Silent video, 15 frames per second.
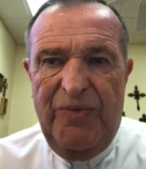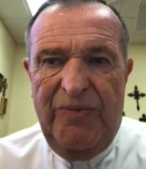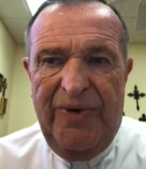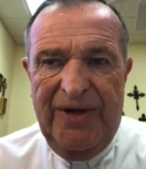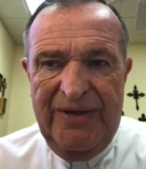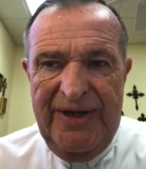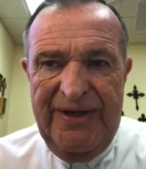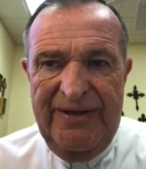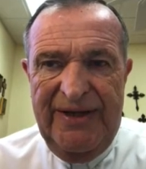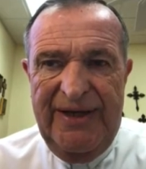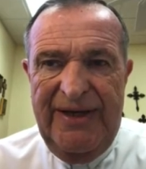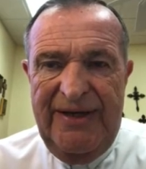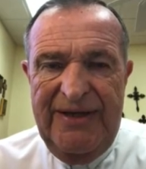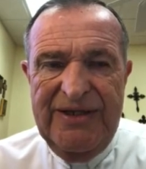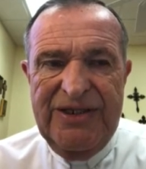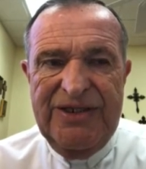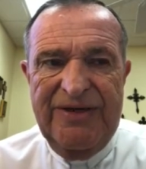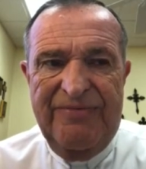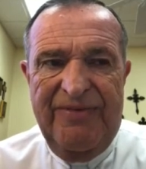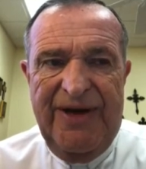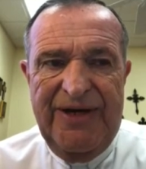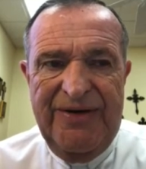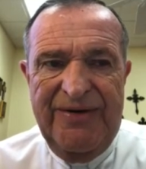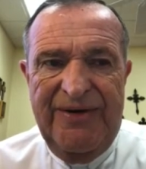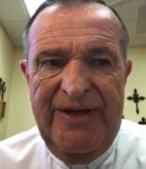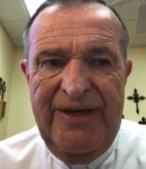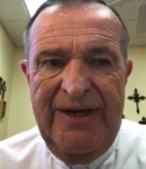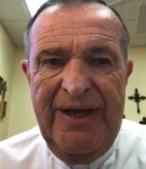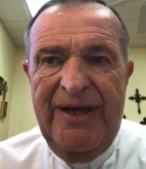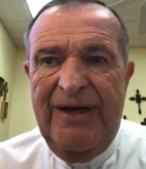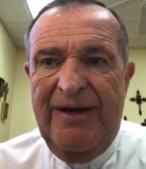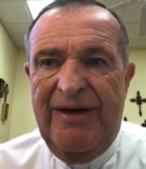willingly surrendering